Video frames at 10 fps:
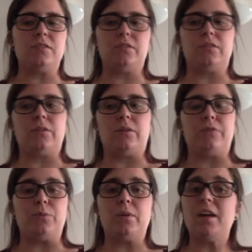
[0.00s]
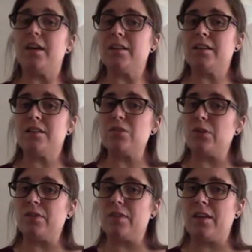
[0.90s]
if you can't get
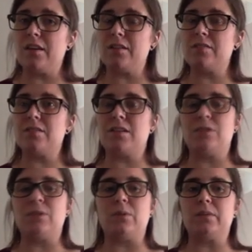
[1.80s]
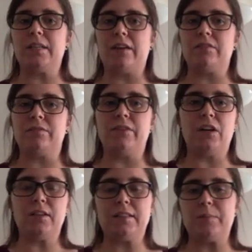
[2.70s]
certain things and you only have a
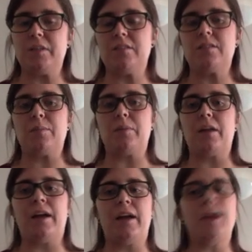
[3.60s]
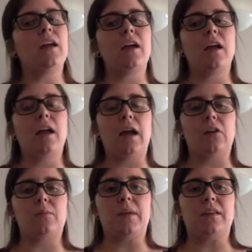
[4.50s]
very limited supply, how
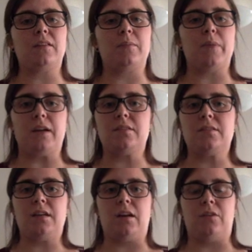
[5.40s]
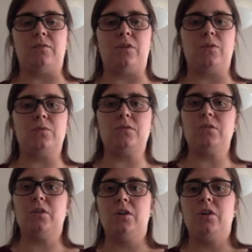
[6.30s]
to make the best out of those.
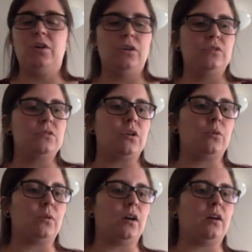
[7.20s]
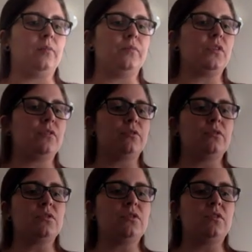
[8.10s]
So the
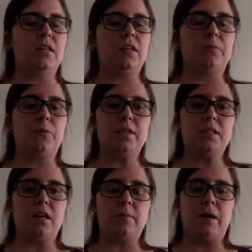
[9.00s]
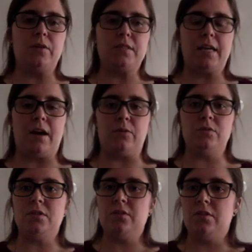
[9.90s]
first thing I'm going to talk about is
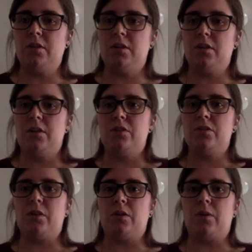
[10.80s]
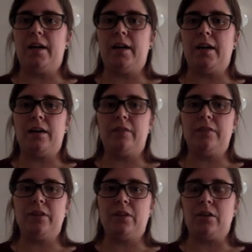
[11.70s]
gowns. So I have
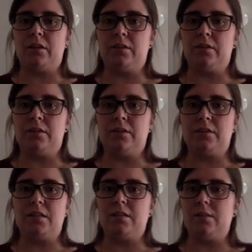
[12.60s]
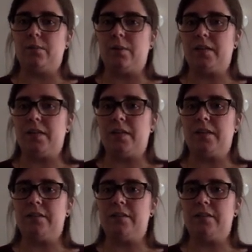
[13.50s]
here on the CDC website,